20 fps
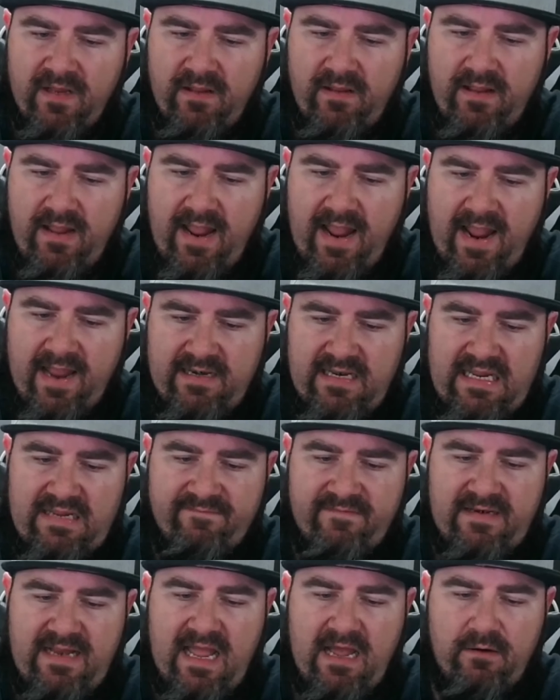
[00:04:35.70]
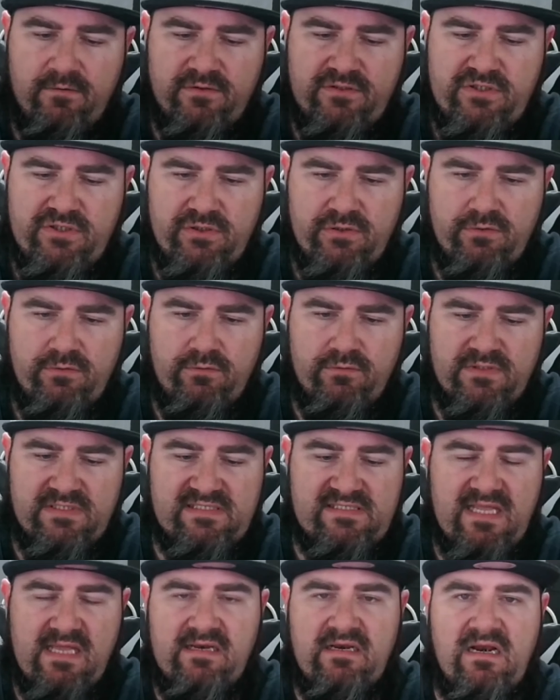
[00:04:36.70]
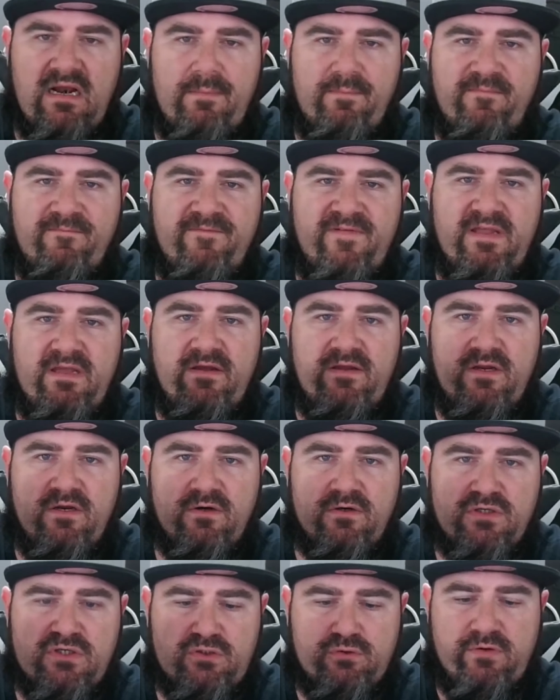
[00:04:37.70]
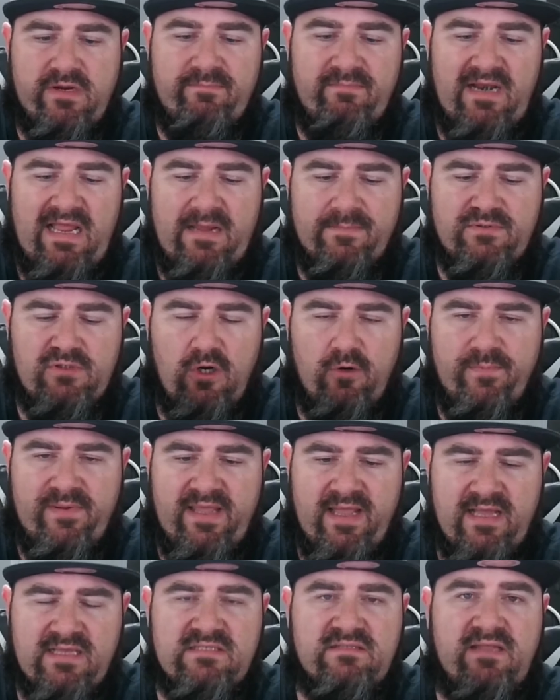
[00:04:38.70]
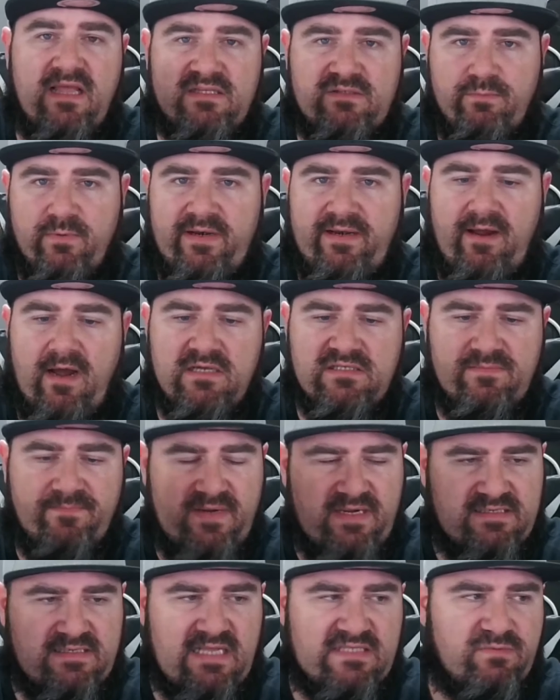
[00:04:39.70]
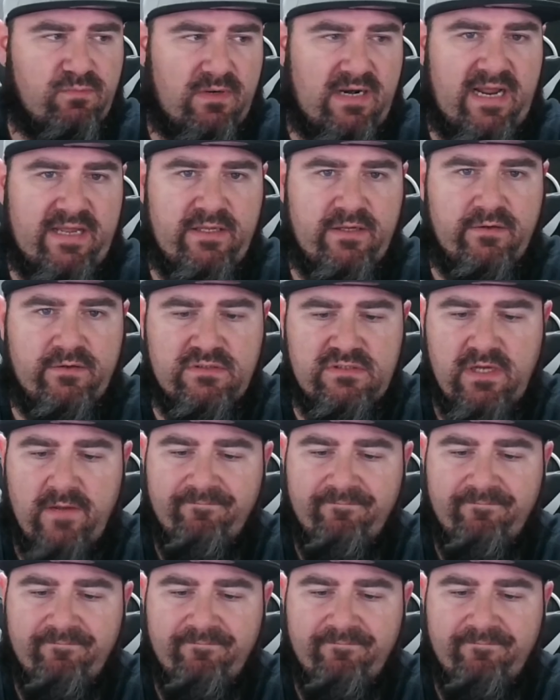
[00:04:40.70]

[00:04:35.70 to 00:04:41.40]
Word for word: and even how to set it up via your Streamlabs OBS. That's really awesome because that's what I use.